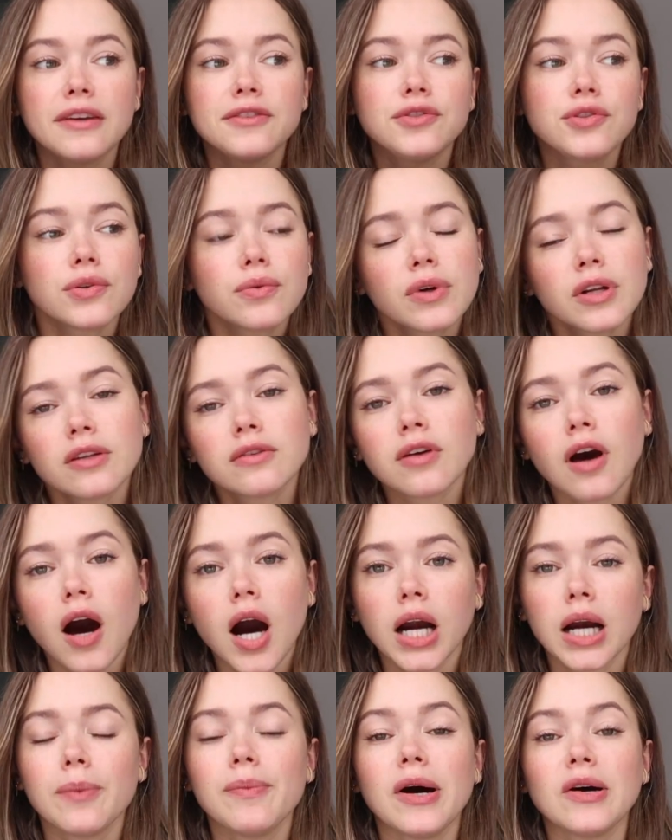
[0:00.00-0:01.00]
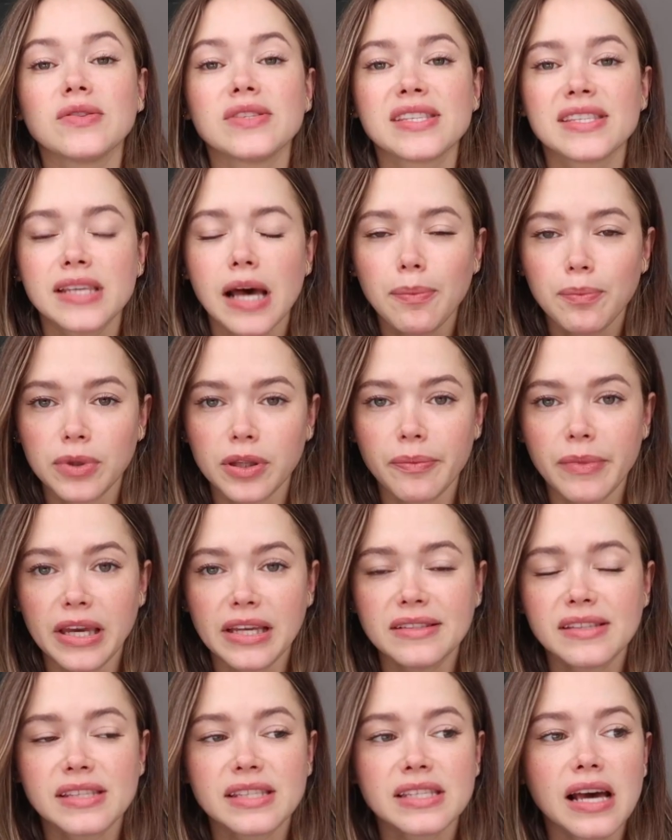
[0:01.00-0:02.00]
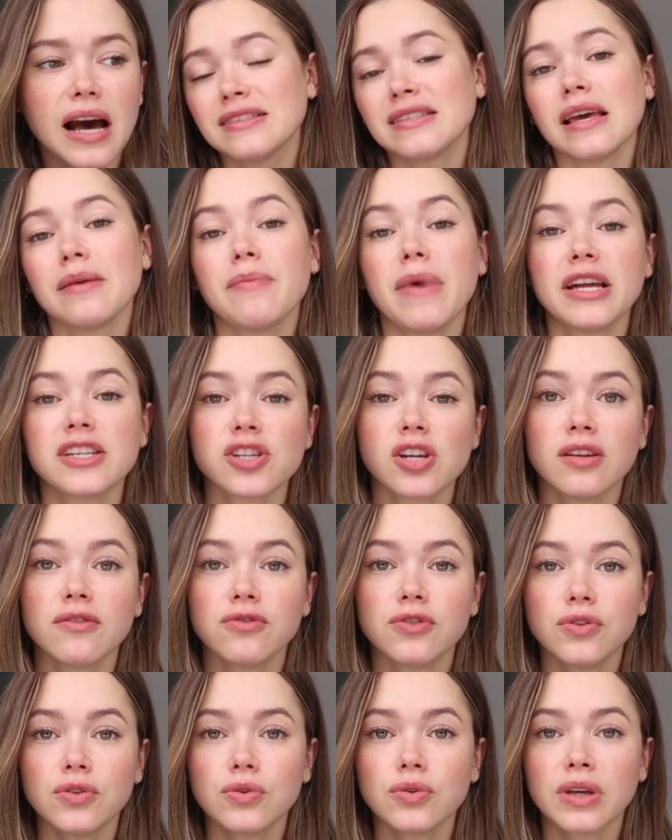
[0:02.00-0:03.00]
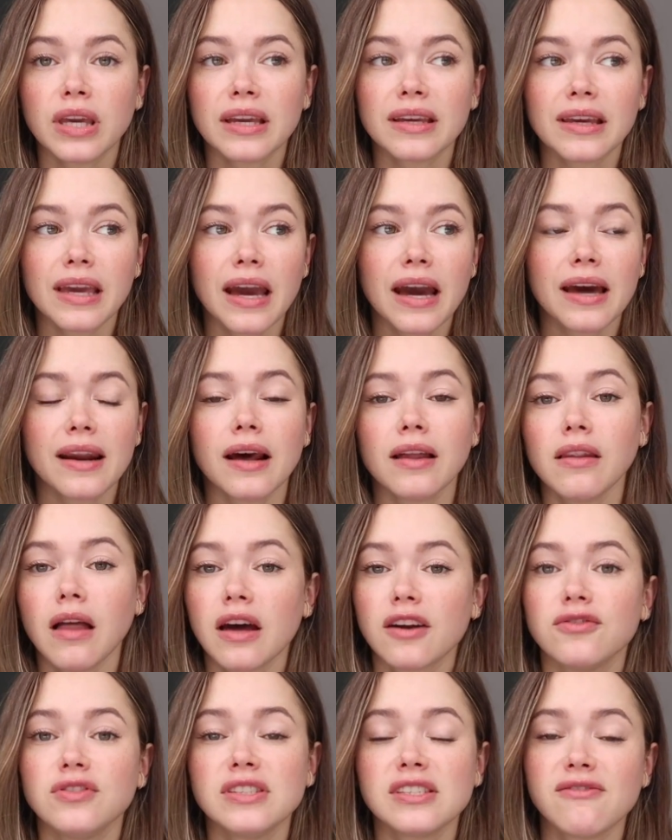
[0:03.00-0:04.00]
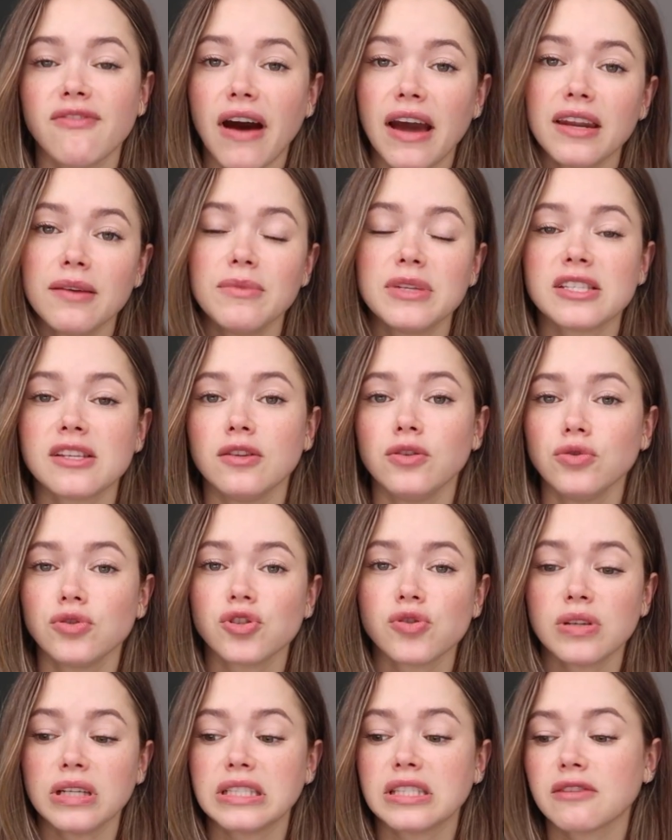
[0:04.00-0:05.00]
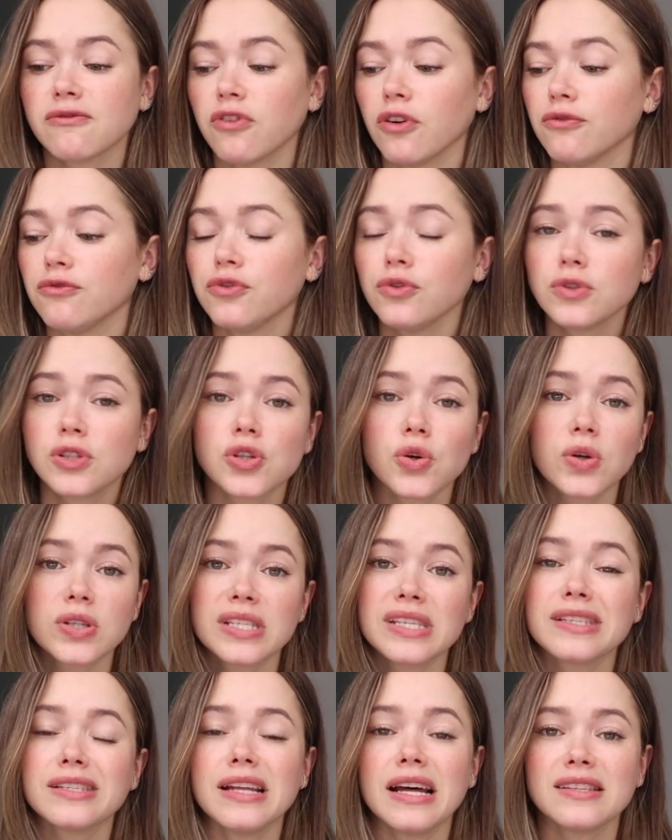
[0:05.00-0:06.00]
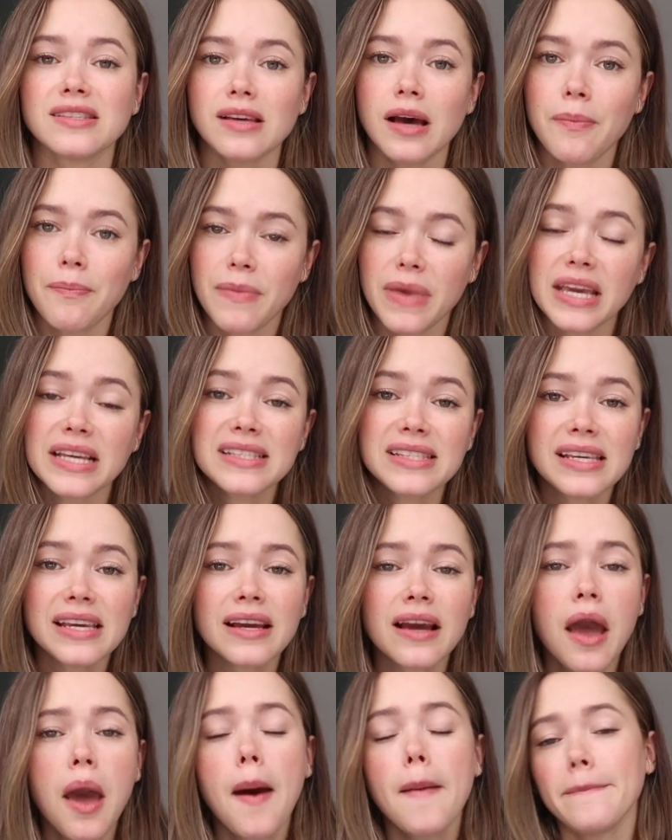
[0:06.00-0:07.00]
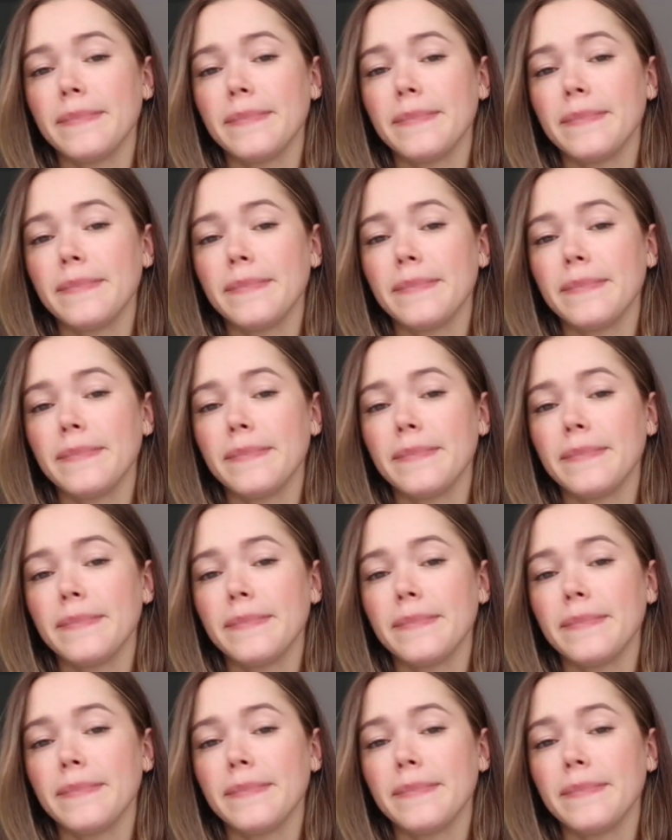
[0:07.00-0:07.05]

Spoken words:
I do want to talk about supplements, and as I mentioned, if you can get a lot of these vitamins and nutrients from food sources, that's amazing.